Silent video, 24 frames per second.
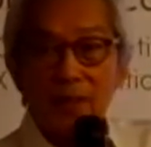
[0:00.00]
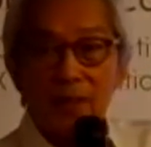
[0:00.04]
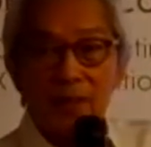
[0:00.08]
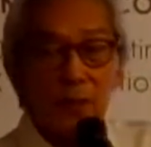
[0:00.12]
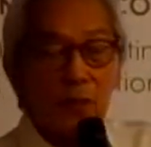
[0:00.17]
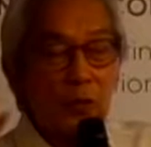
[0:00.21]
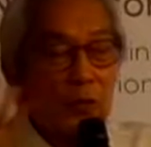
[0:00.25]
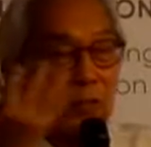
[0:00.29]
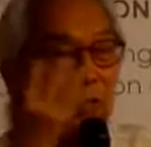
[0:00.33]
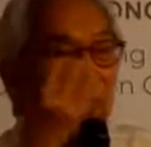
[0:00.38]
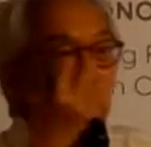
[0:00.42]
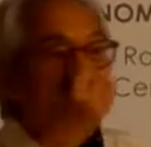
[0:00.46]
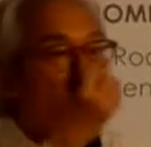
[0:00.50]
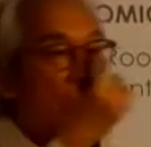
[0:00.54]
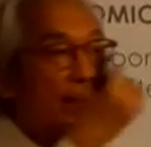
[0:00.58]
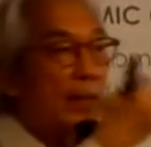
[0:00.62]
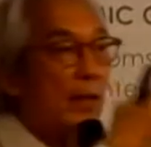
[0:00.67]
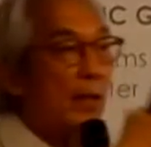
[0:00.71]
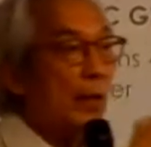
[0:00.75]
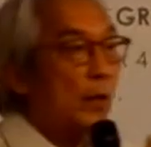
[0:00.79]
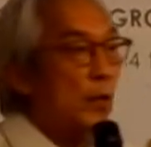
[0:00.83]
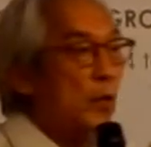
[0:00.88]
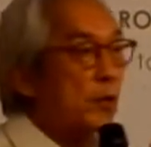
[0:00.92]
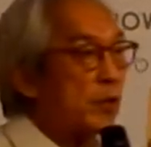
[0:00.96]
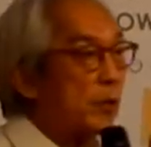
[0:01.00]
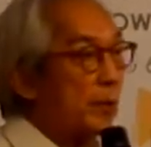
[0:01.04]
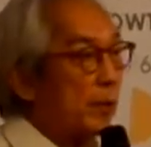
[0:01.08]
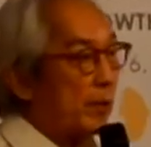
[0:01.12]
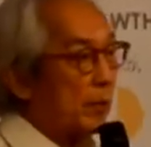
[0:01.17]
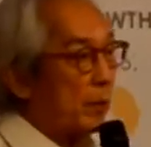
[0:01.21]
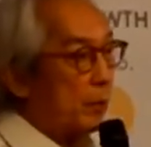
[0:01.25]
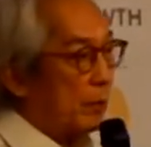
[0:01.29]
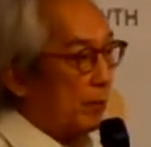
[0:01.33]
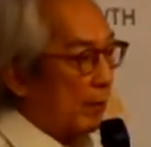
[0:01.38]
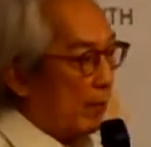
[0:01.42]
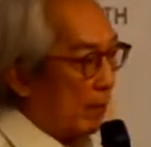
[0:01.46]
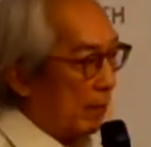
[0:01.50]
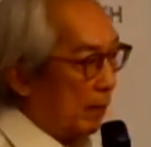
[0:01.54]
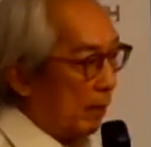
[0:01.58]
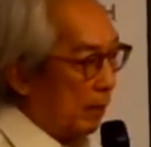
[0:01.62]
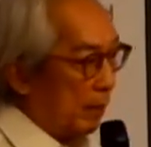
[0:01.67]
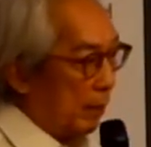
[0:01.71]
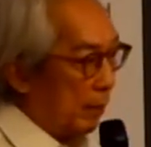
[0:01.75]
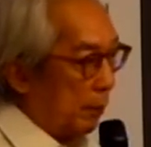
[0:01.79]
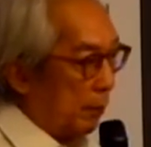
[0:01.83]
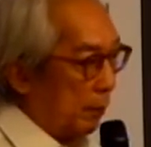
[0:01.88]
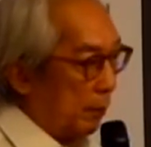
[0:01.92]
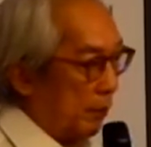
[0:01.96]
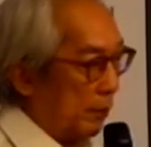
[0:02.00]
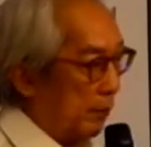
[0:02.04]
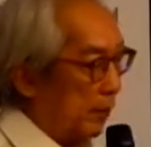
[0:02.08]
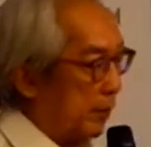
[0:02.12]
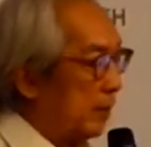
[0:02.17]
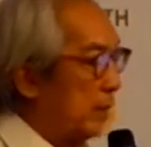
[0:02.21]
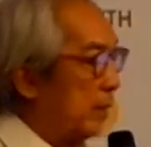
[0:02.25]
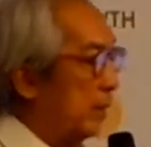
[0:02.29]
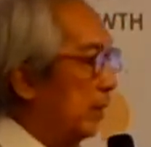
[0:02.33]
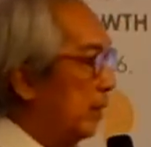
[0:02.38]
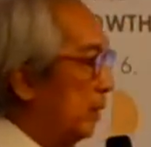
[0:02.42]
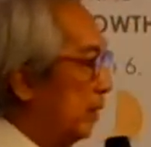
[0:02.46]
You're enclosed, but you're not enclosed.